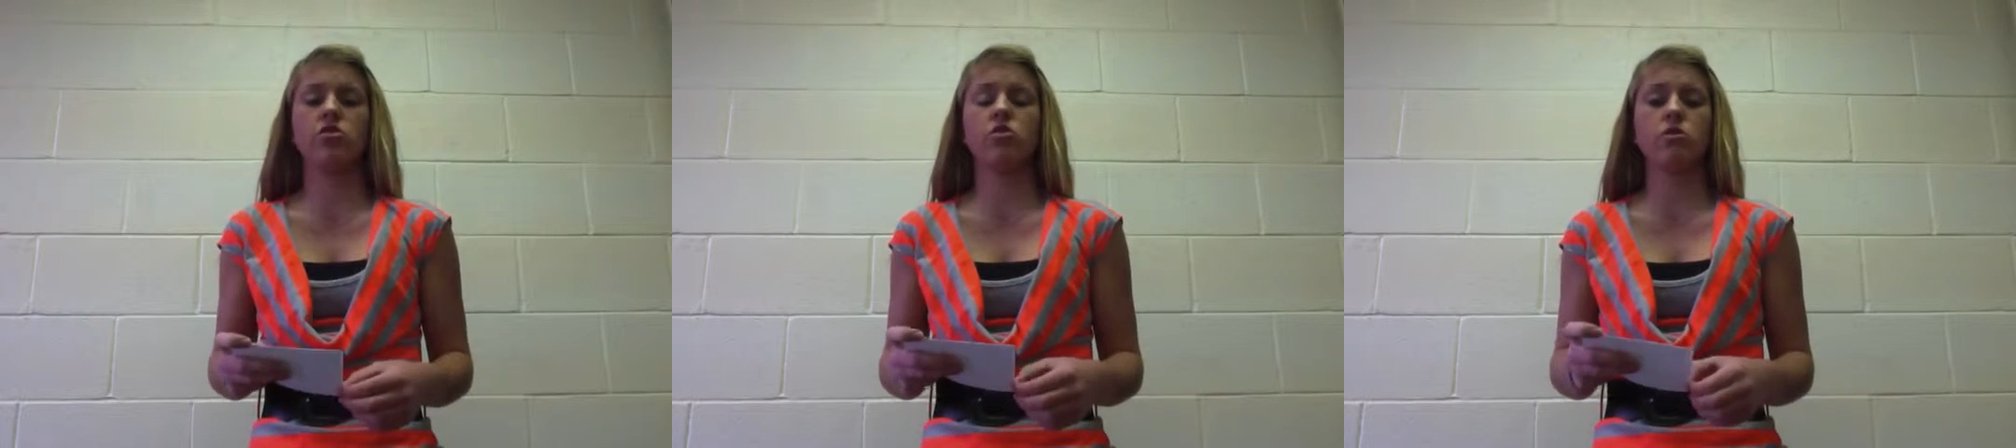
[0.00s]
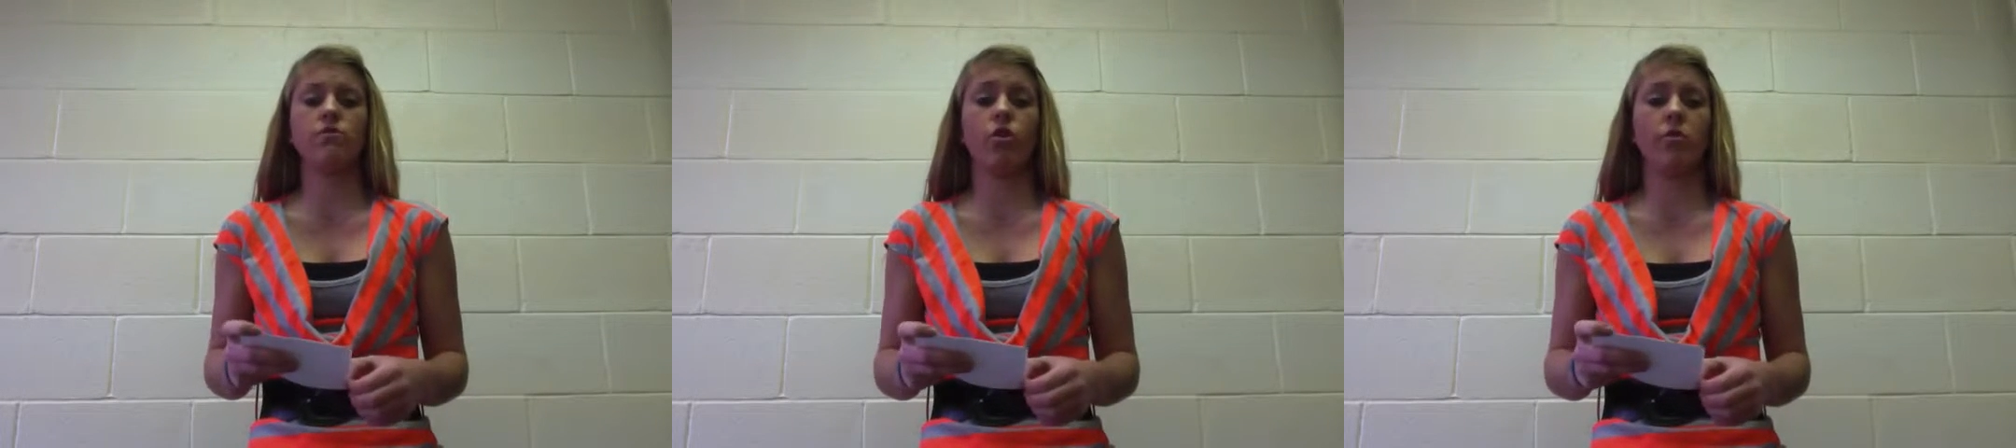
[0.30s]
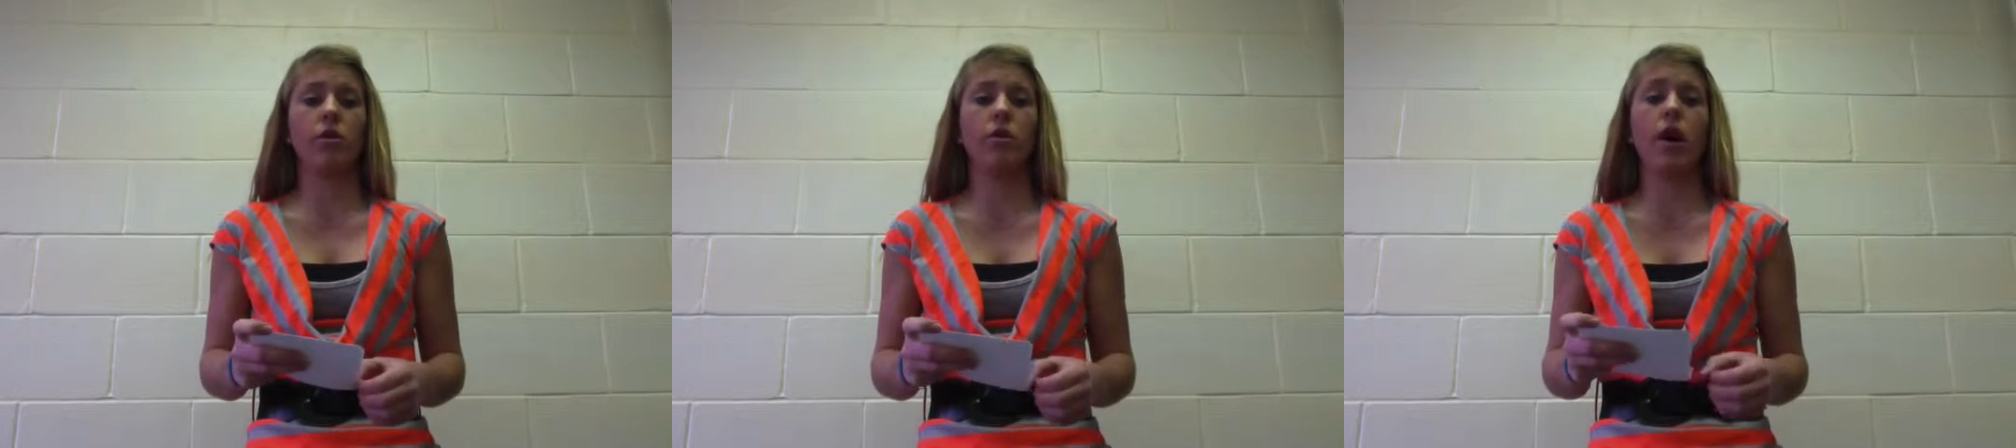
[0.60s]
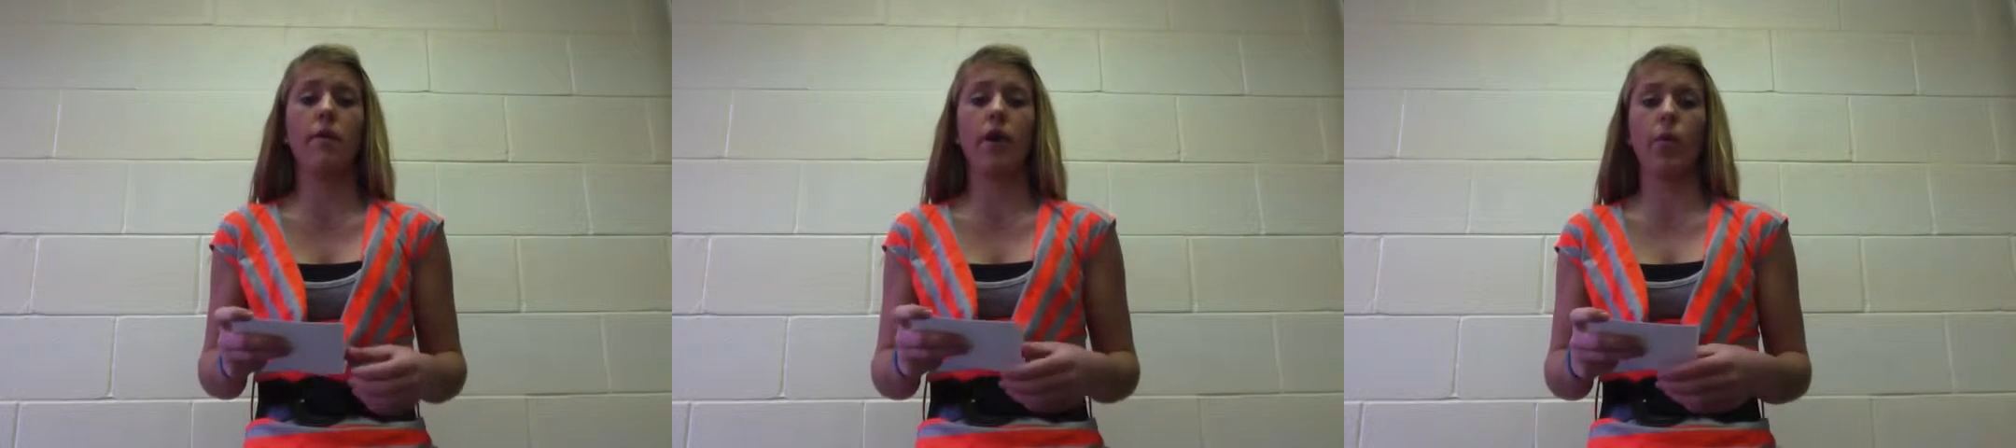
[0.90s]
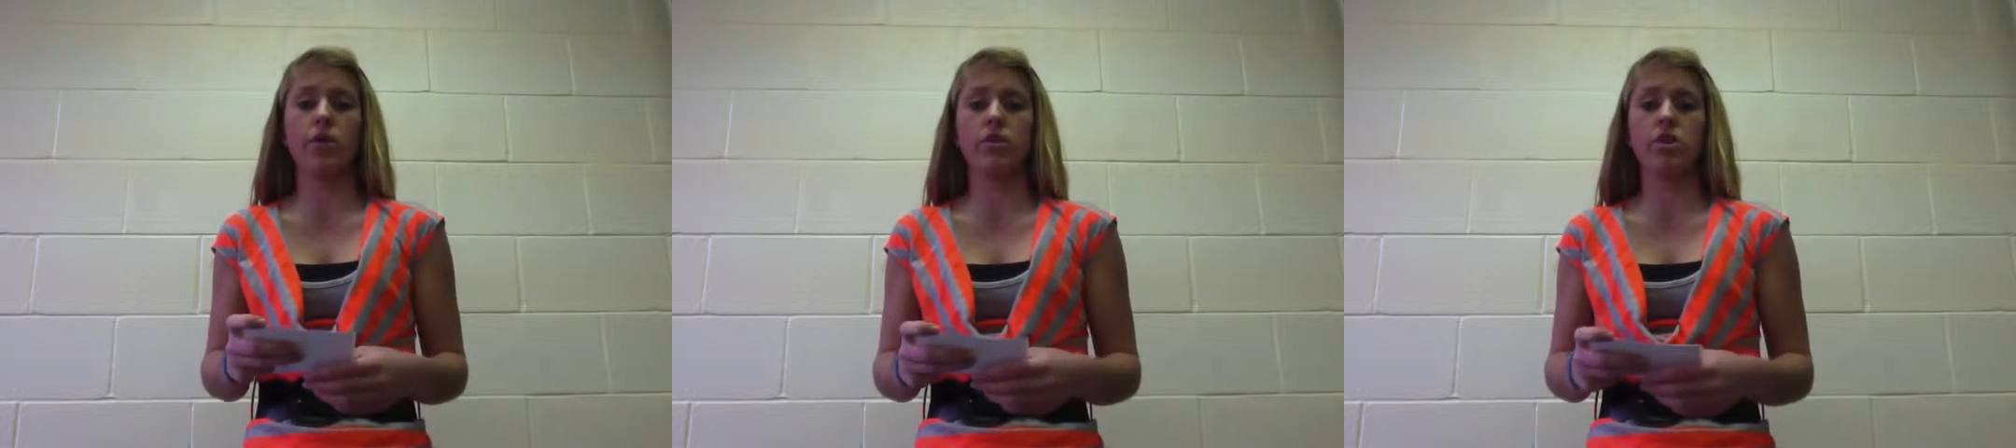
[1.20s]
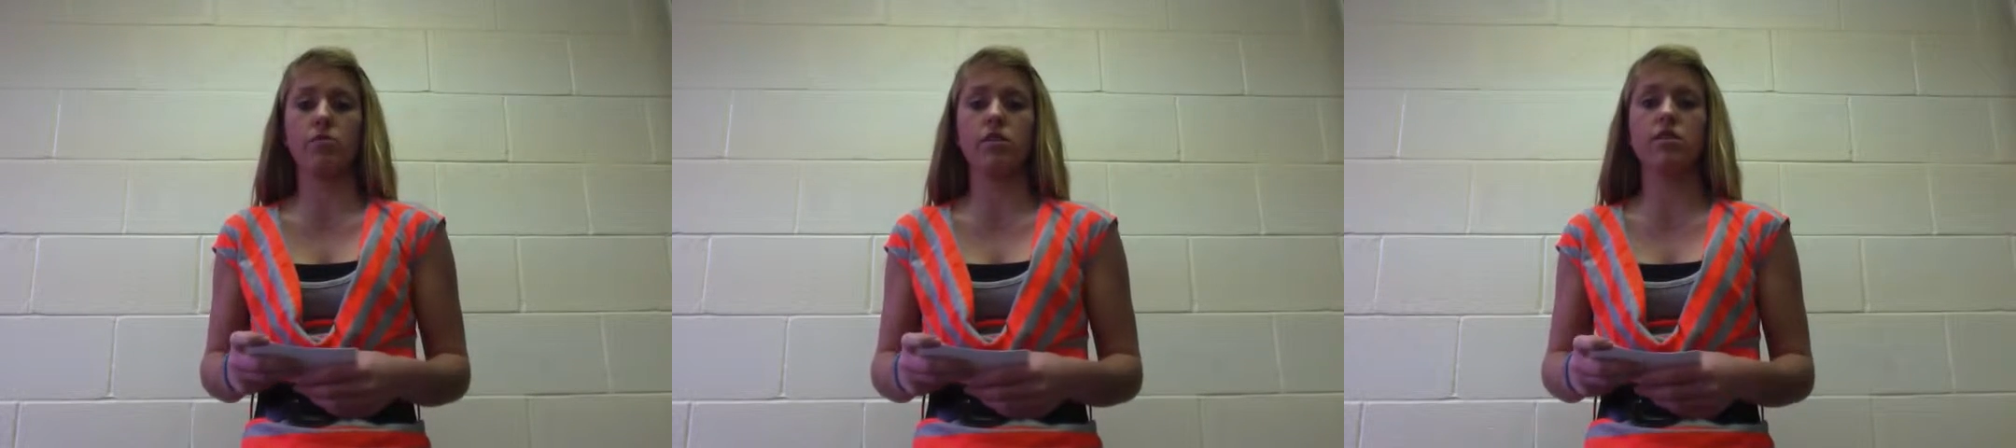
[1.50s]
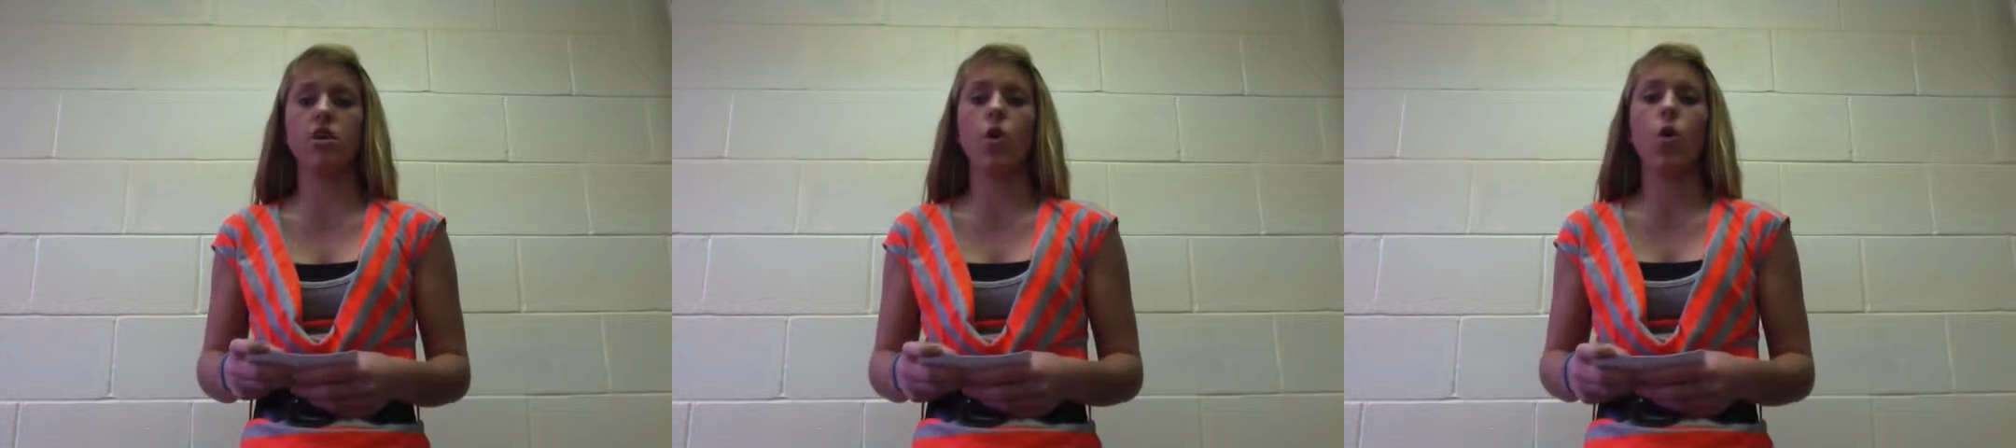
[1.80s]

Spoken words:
to inform you about wind turbines,